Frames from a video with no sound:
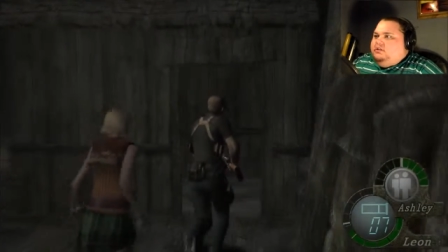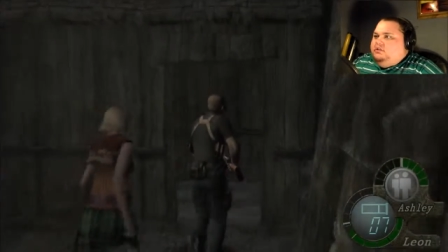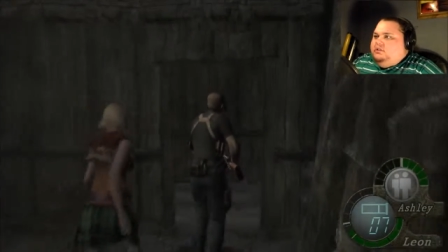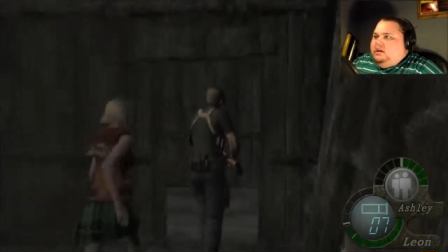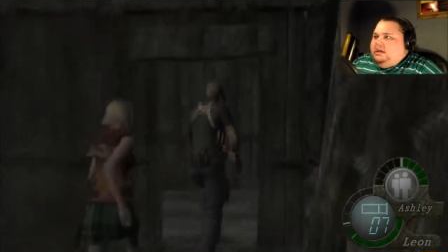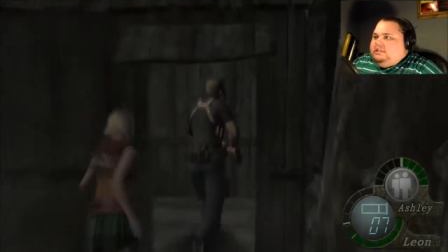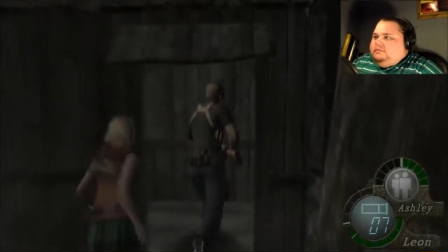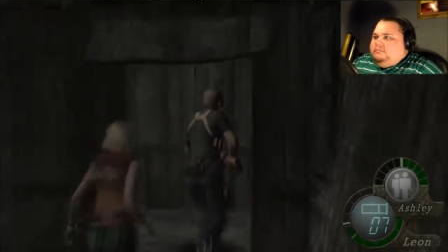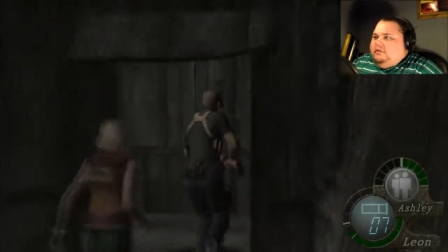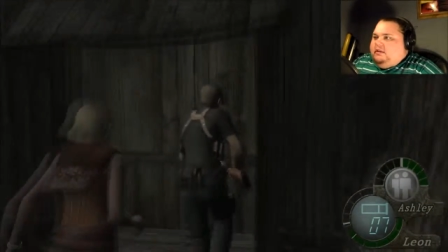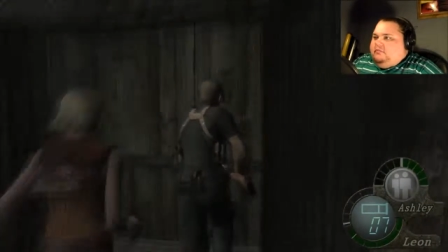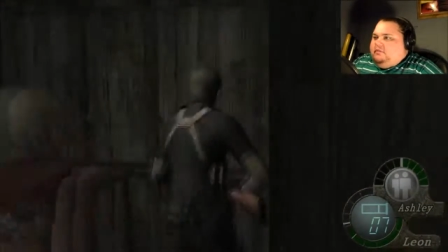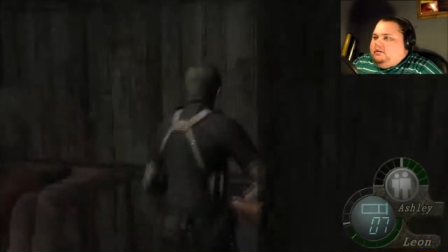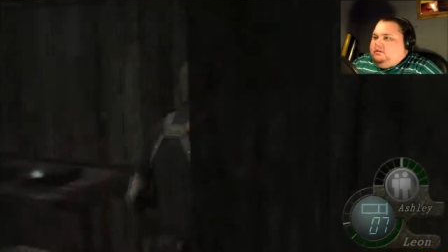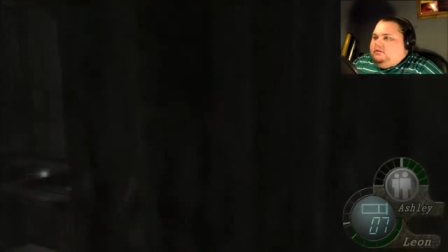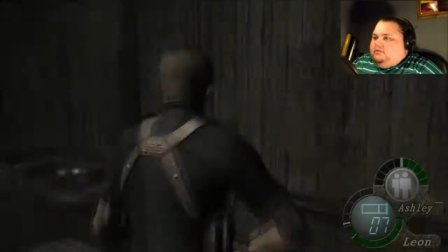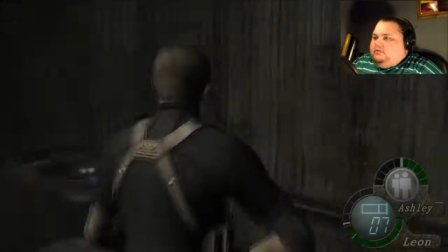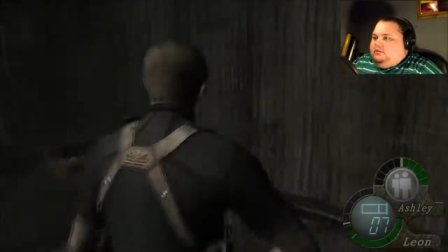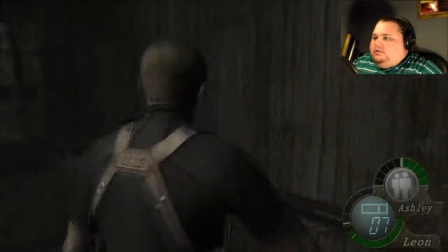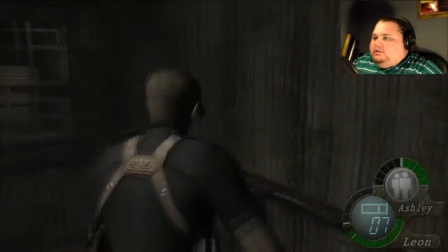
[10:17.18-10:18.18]
You guys make me
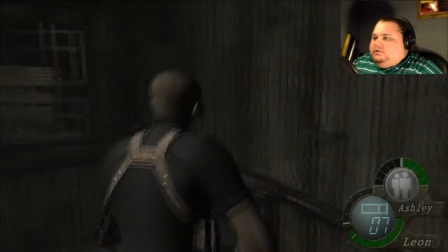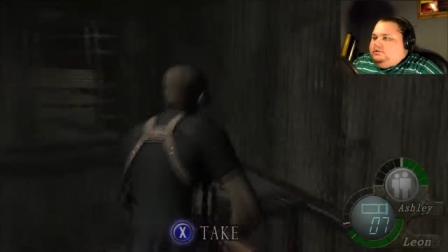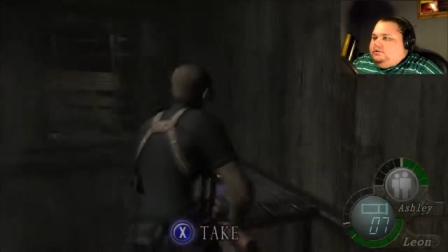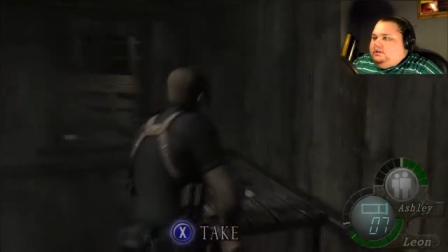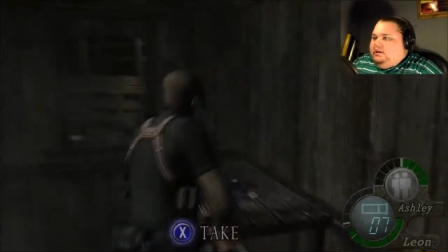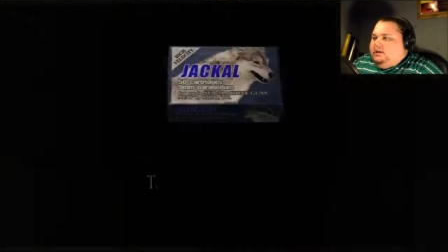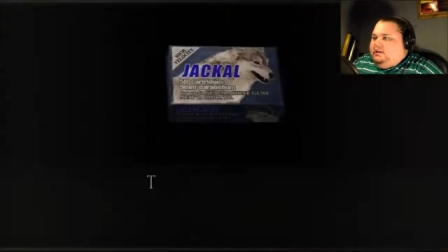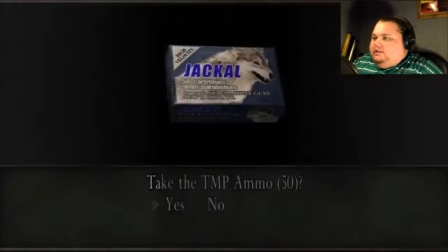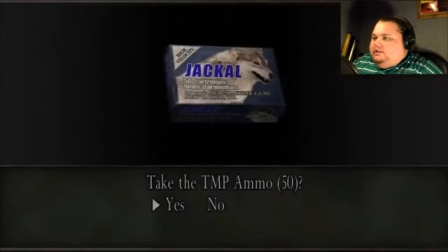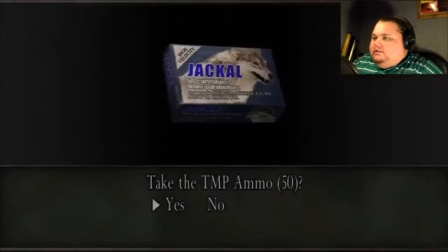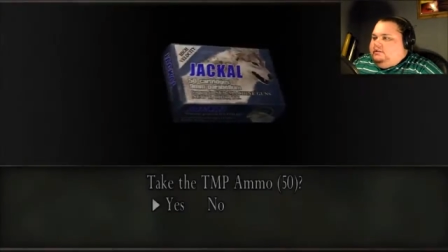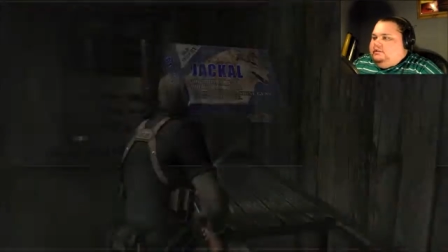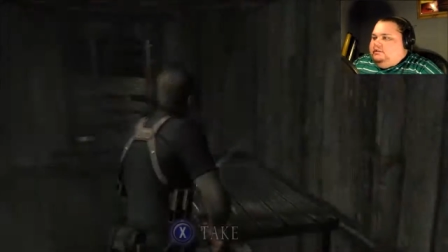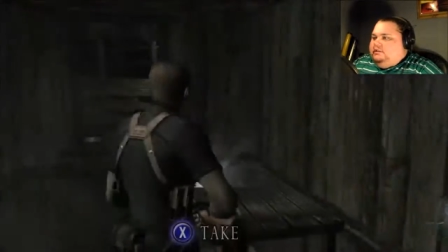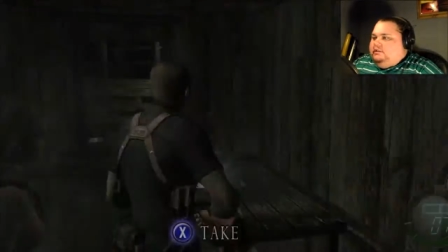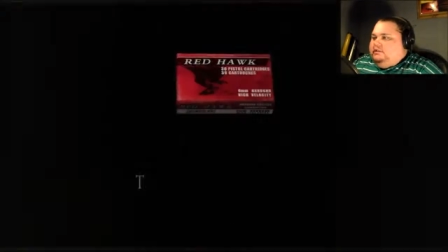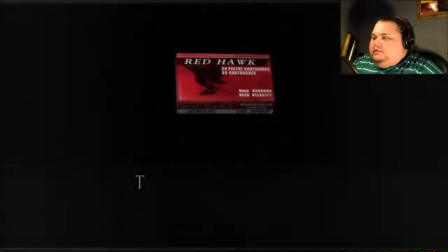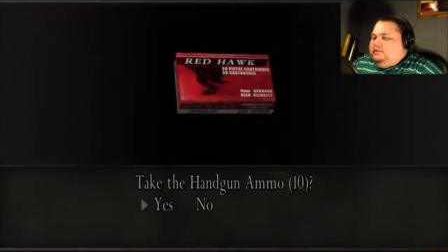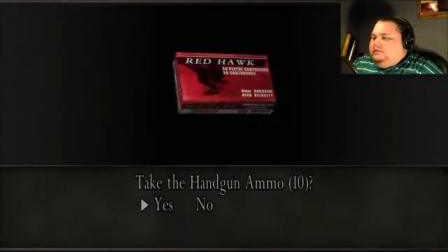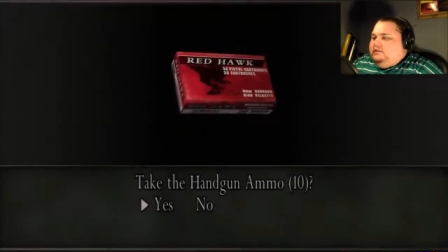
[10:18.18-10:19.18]
do it legit.
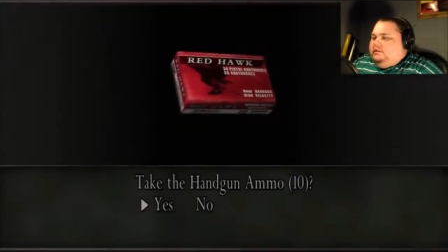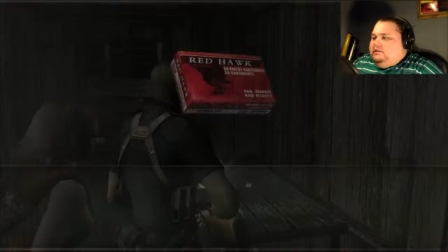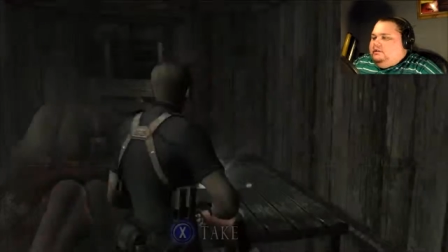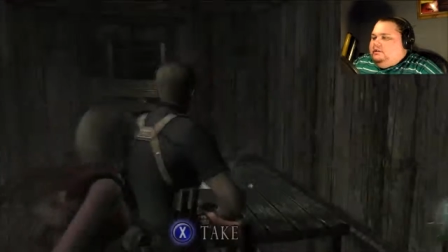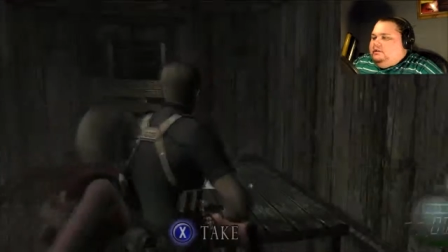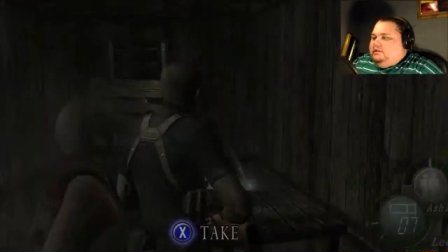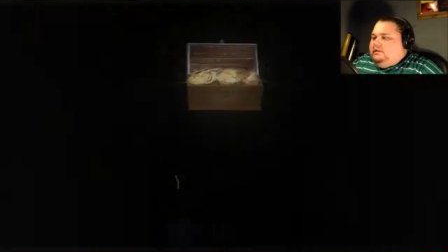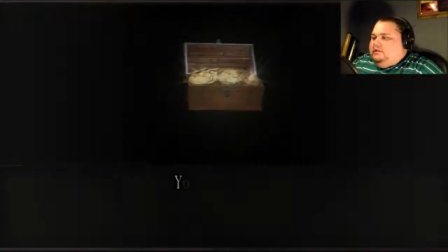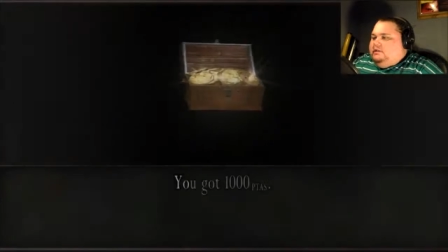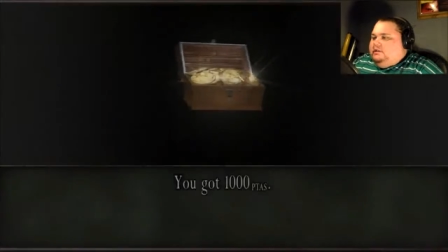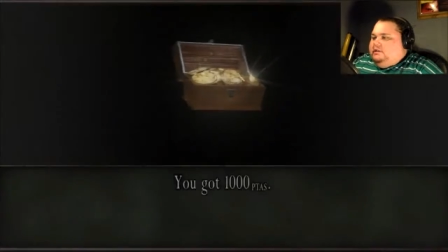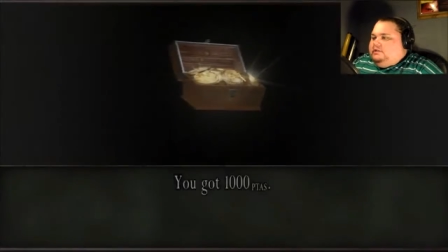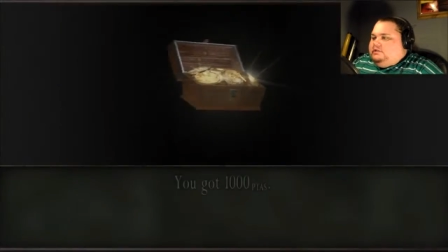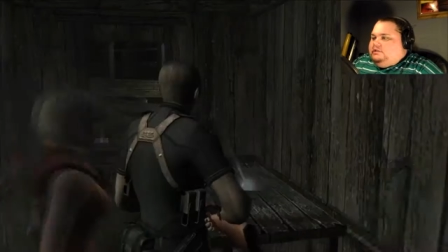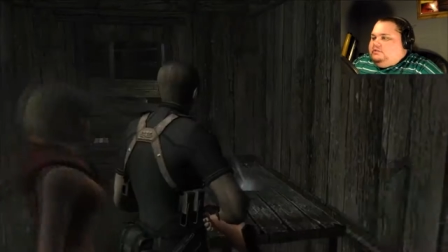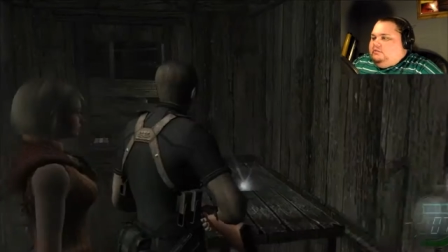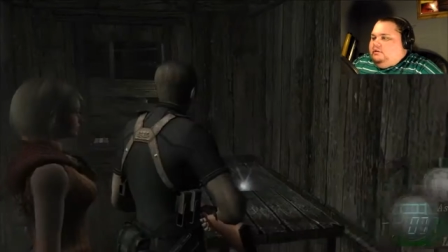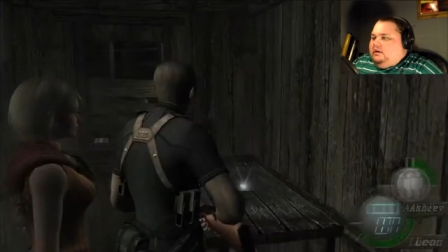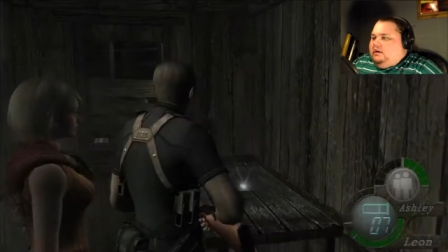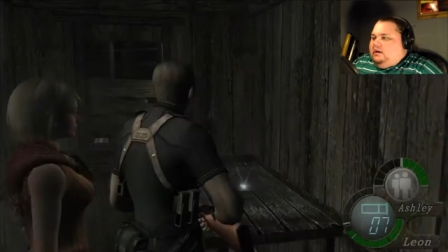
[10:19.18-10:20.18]
I
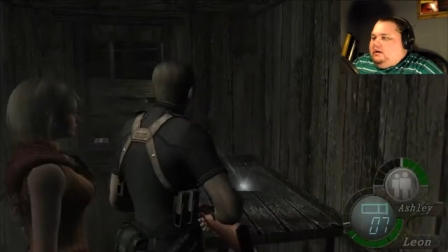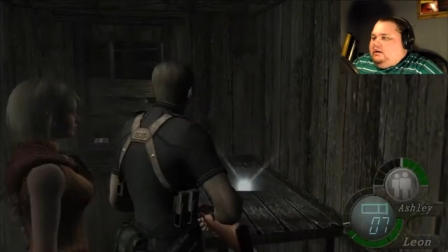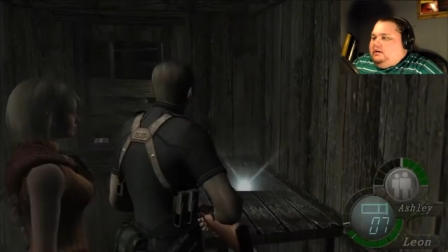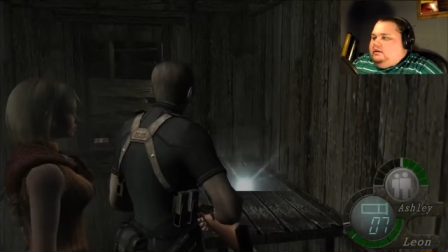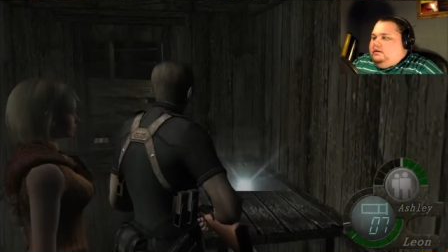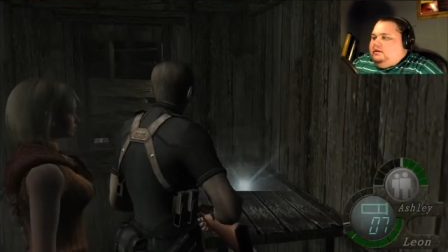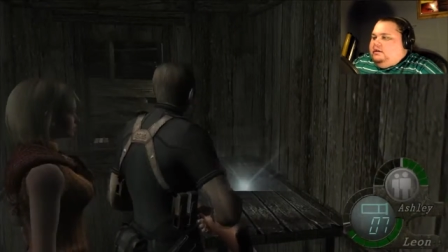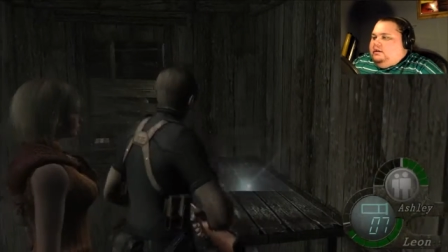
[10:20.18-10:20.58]
swear.